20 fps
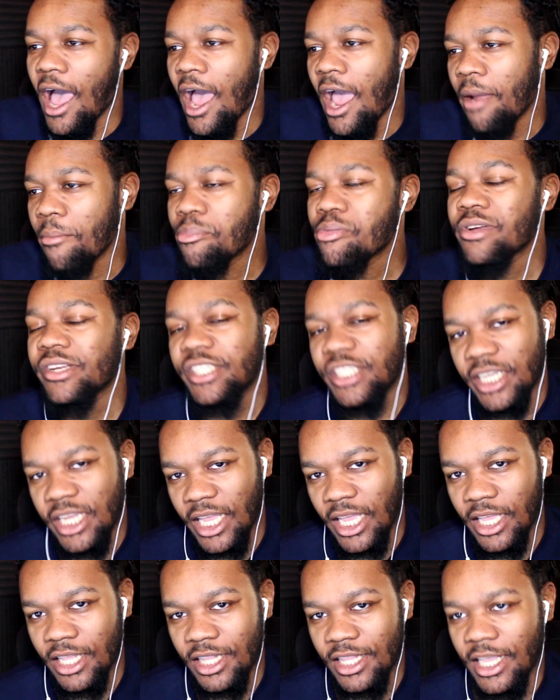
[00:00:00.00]
I
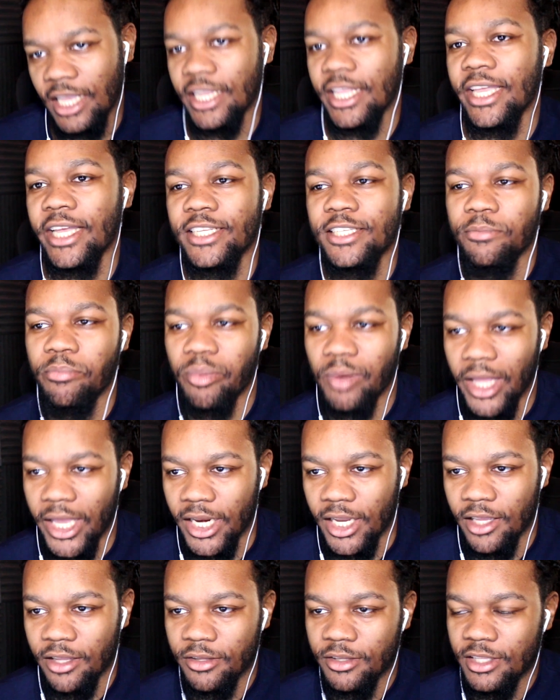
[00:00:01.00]
appreciate that they
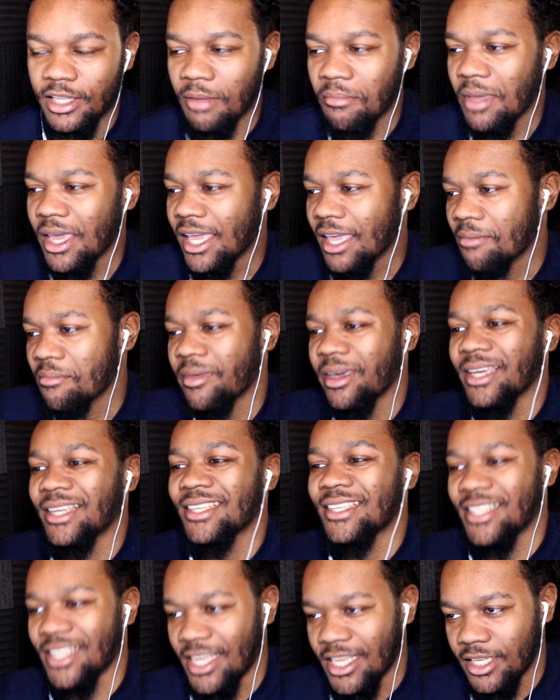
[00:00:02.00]
explain it. They make it make
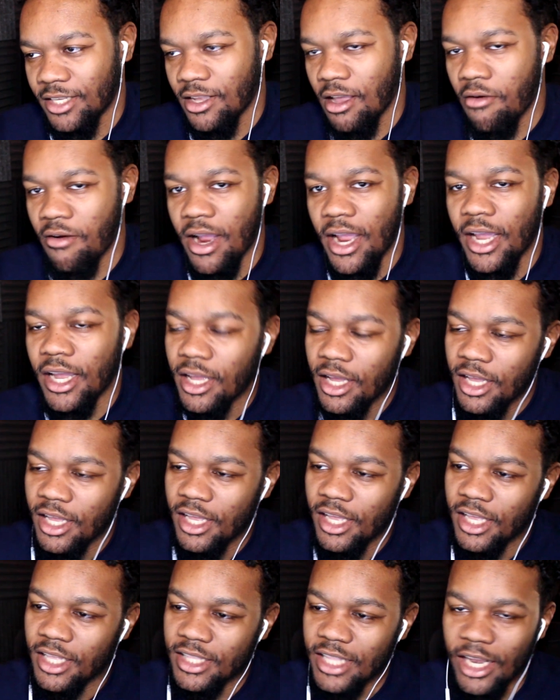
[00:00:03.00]
sense, all right?
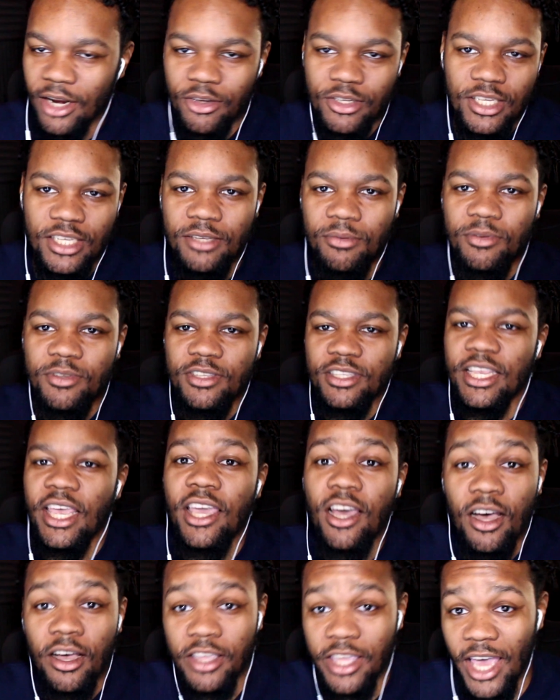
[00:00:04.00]
They don't just
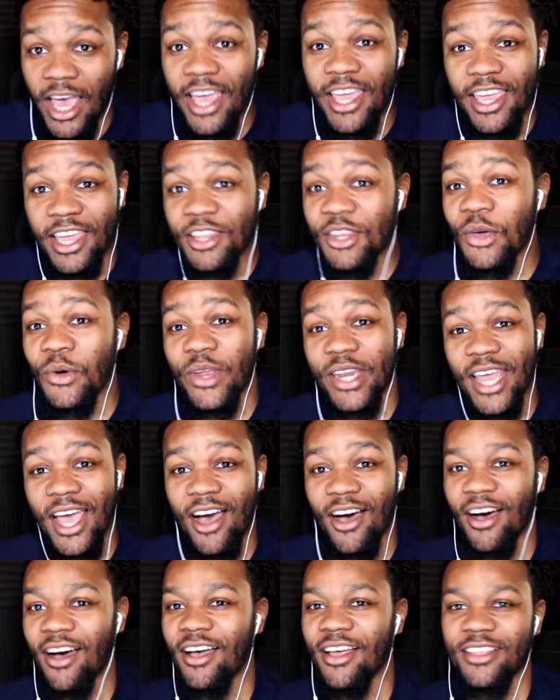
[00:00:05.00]
say, oh, yeah, he can do it
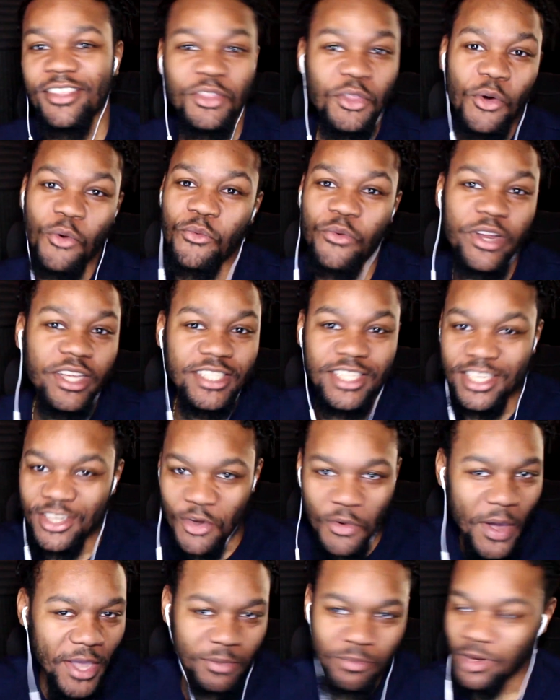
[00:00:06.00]
now. No reason,
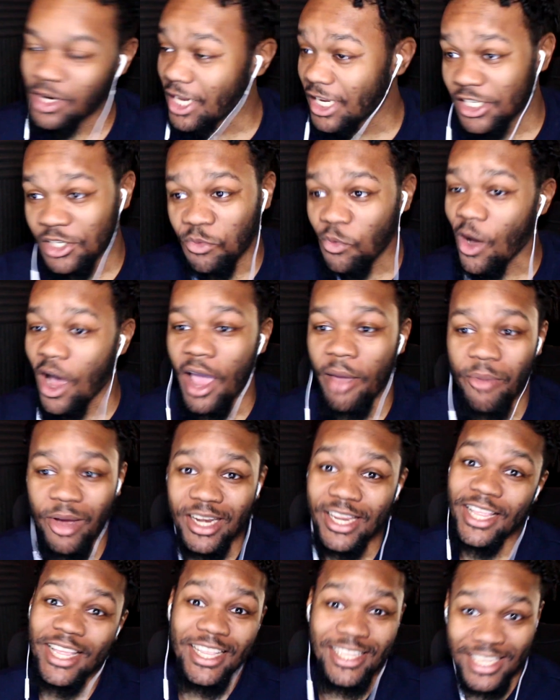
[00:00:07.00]
no explanation why.
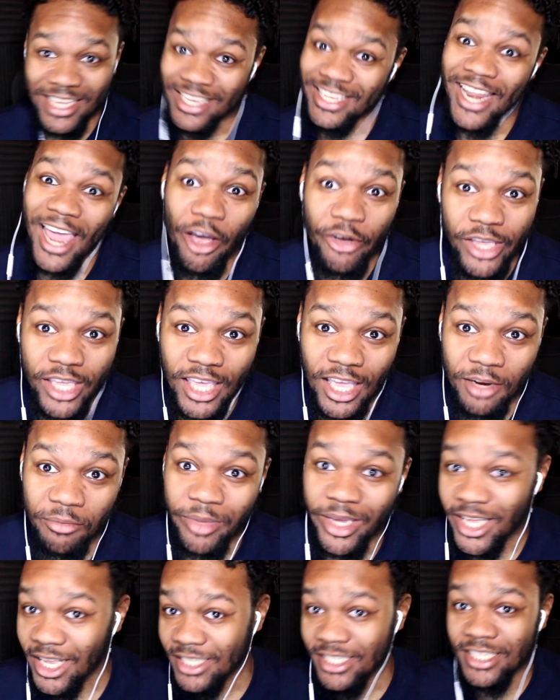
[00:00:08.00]
But he t now he can
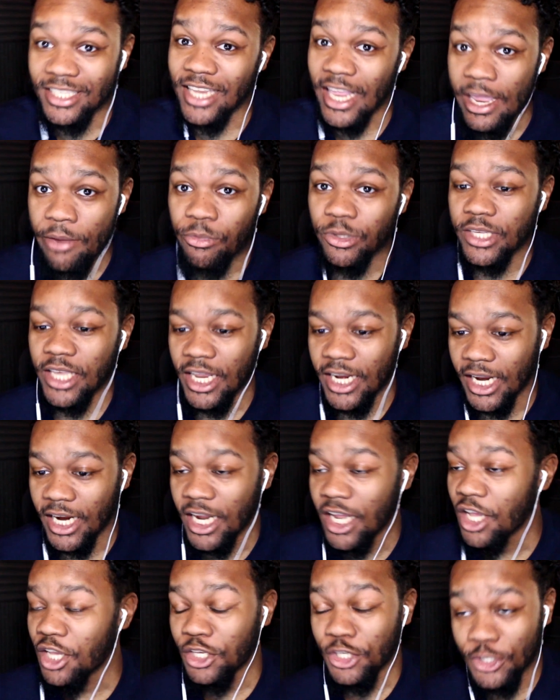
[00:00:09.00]
because his team was
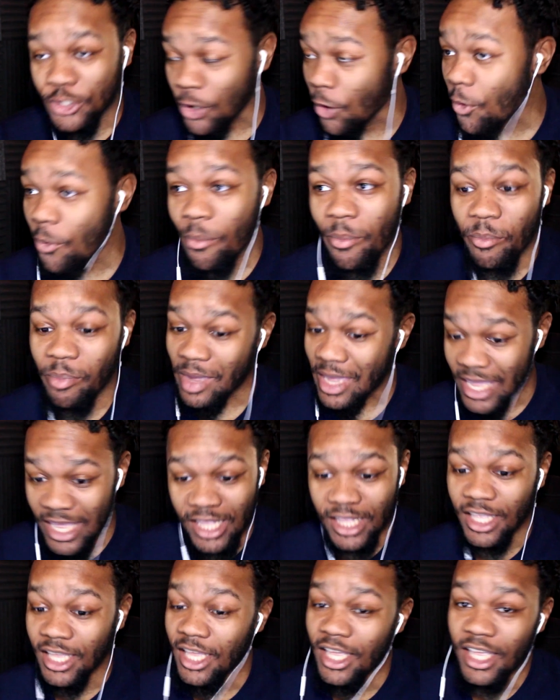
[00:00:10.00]
getting so beat